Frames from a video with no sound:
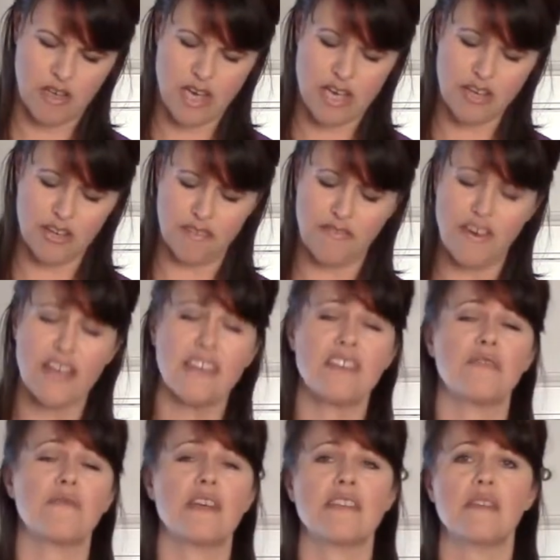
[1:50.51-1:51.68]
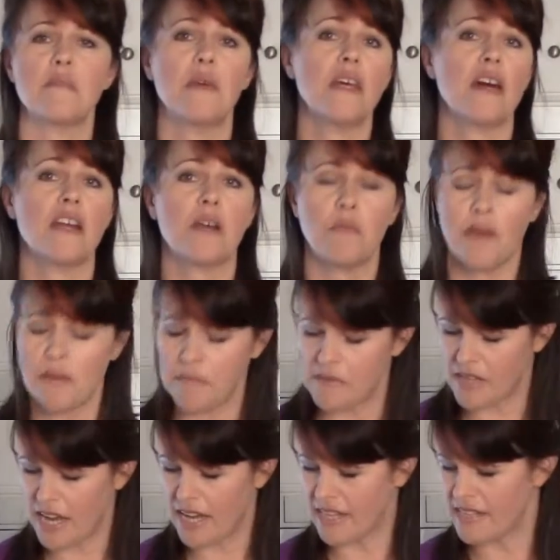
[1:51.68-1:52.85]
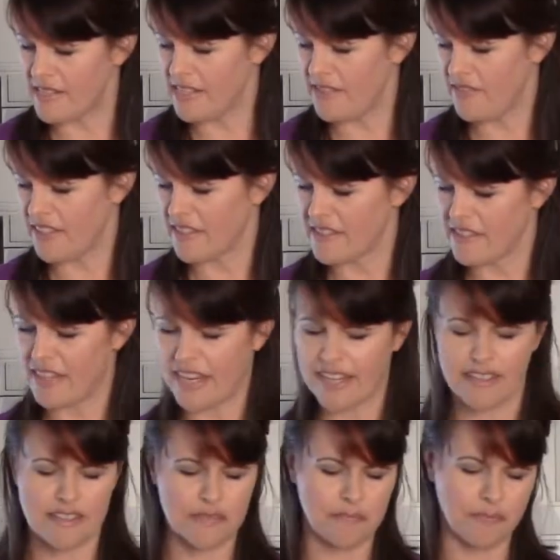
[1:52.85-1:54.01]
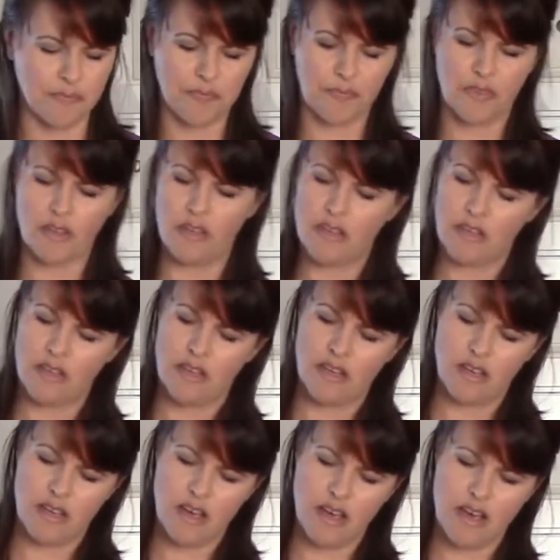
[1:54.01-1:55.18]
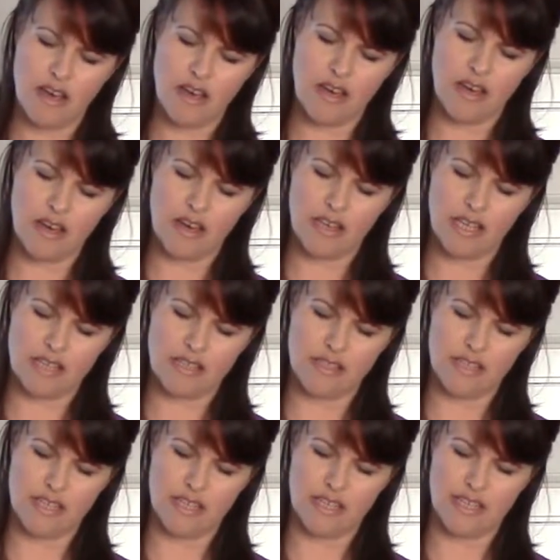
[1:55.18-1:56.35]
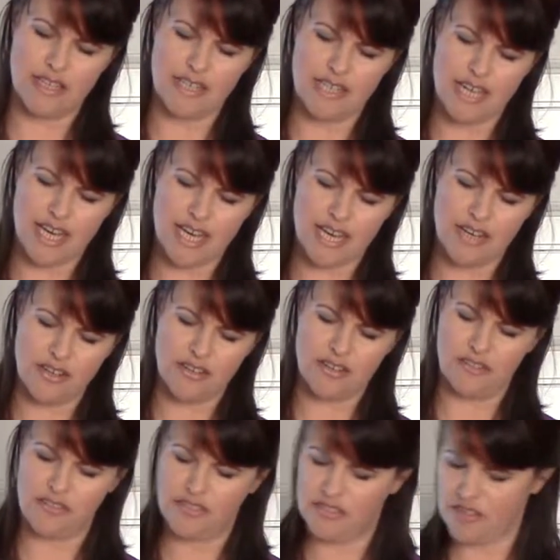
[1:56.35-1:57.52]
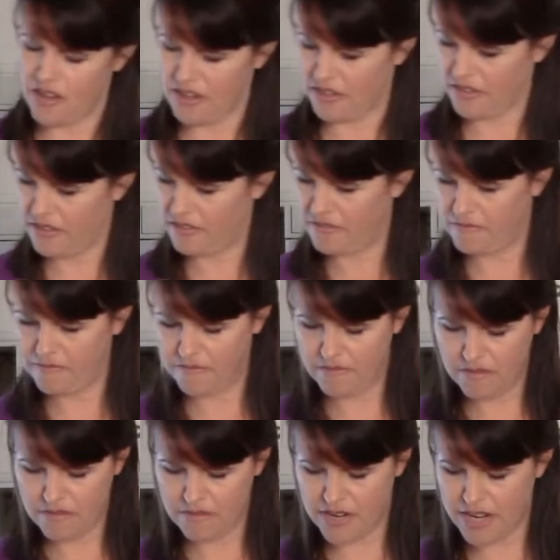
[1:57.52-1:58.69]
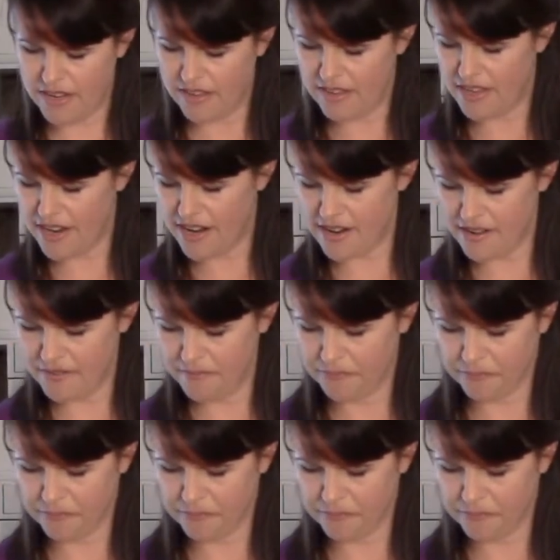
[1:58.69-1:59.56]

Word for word: And you can find this recipe on our website at Stevia Select. Uh, let's see, a dash of salt right there.